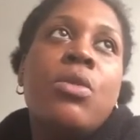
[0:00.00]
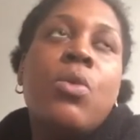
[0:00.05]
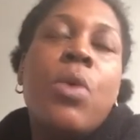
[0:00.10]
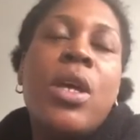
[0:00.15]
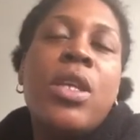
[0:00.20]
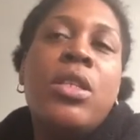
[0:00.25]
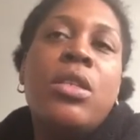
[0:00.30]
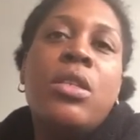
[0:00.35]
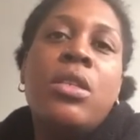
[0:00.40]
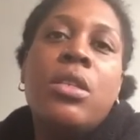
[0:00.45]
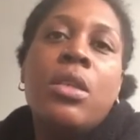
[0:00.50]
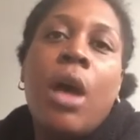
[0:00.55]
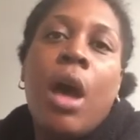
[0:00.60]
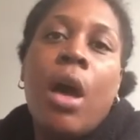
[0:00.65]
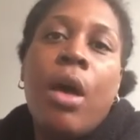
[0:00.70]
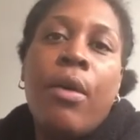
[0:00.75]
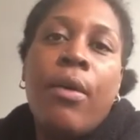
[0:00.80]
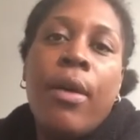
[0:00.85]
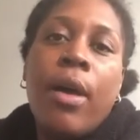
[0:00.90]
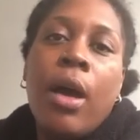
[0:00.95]

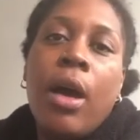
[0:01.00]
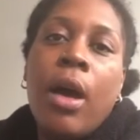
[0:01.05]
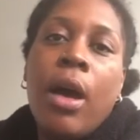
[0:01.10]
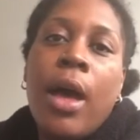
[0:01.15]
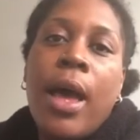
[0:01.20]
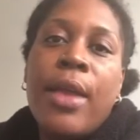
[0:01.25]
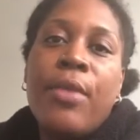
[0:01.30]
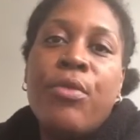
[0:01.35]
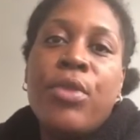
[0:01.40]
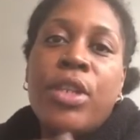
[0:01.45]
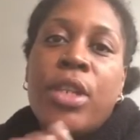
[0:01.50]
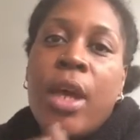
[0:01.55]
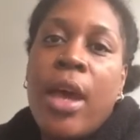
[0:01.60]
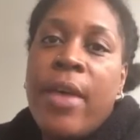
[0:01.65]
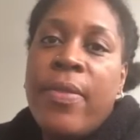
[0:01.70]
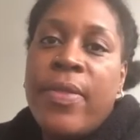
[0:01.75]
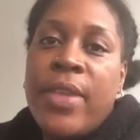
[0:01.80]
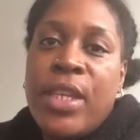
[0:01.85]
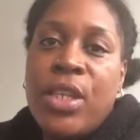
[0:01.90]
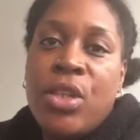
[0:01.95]
Zara and
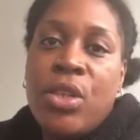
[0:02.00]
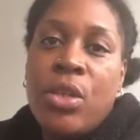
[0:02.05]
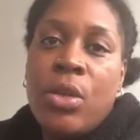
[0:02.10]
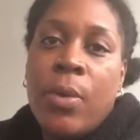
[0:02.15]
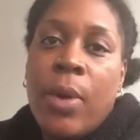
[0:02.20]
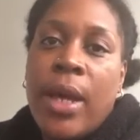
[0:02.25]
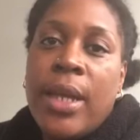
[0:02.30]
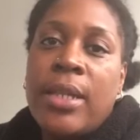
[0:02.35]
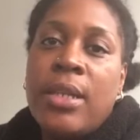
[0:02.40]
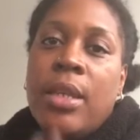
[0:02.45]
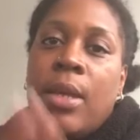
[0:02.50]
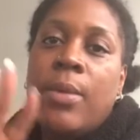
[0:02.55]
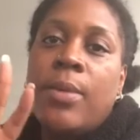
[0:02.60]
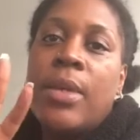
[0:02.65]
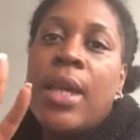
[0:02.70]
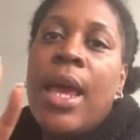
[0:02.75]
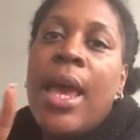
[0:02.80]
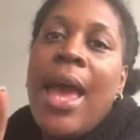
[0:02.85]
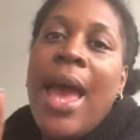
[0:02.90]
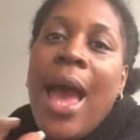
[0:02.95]
return these two items
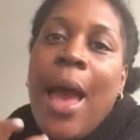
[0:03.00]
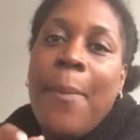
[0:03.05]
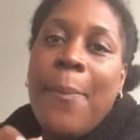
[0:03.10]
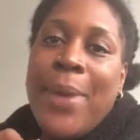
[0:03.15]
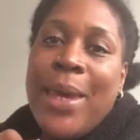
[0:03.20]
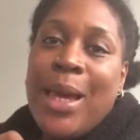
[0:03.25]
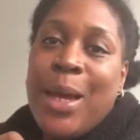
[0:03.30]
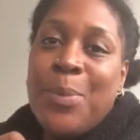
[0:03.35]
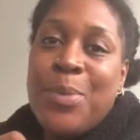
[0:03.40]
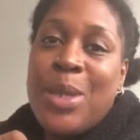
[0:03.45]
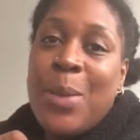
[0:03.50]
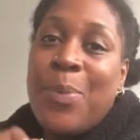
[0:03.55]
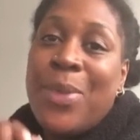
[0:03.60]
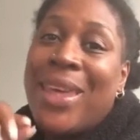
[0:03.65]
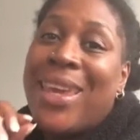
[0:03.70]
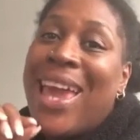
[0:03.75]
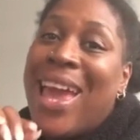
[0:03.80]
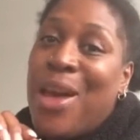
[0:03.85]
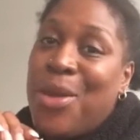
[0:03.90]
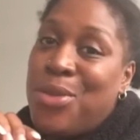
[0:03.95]
and pick up
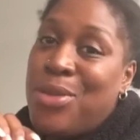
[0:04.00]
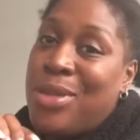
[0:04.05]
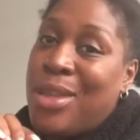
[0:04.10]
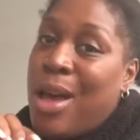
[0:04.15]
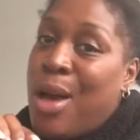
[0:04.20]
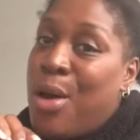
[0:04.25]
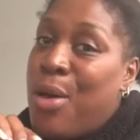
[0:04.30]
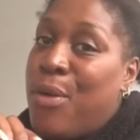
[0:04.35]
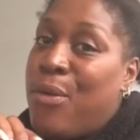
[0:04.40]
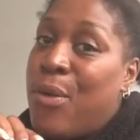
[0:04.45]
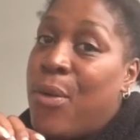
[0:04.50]
something else that I've